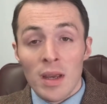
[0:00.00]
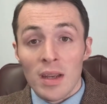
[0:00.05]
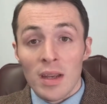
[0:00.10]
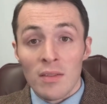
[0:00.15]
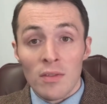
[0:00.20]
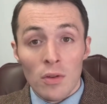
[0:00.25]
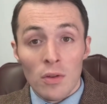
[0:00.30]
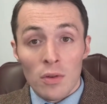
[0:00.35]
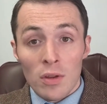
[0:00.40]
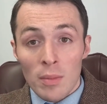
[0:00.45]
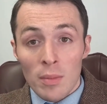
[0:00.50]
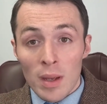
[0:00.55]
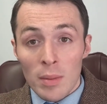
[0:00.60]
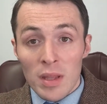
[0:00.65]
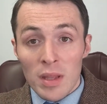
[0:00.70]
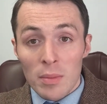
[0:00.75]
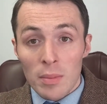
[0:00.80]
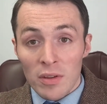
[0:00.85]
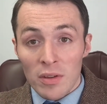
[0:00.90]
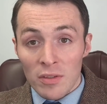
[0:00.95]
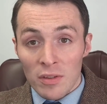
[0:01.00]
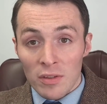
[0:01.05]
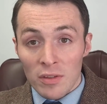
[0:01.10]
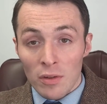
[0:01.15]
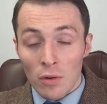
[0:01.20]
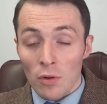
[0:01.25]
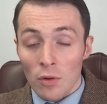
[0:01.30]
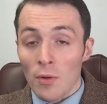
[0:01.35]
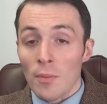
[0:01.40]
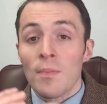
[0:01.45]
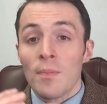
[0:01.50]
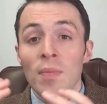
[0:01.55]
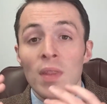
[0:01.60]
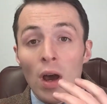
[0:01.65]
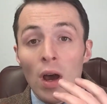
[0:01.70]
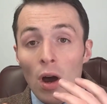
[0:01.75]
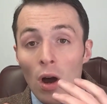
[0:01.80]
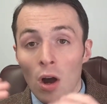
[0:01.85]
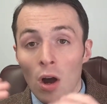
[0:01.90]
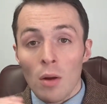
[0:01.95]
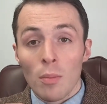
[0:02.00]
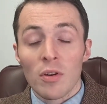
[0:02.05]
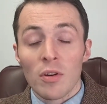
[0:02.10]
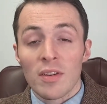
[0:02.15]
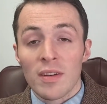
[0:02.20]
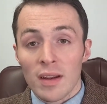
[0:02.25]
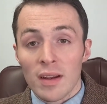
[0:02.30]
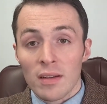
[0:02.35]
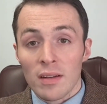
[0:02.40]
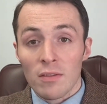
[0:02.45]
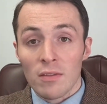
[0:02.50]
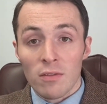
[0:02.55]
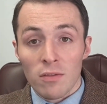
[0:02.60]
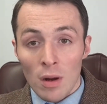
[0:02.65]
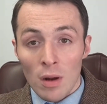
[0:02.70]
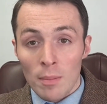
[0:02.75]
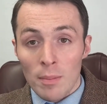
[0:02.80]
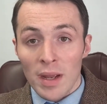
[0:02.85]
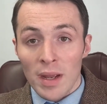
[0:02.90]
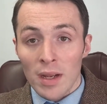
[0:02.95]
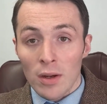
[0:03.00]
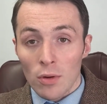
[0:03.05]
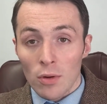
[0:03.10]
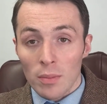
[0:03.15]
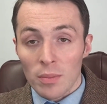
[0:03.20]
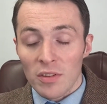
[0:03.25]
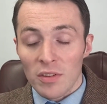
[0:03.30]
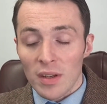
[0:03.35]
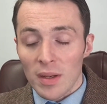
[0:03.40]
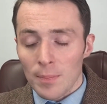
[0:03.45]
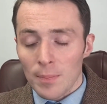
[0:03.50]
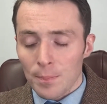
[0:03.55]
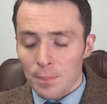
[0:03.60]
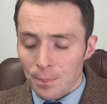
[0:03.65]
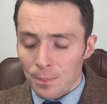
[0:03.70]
even though you may be the business owner, are protected from bankruptcy.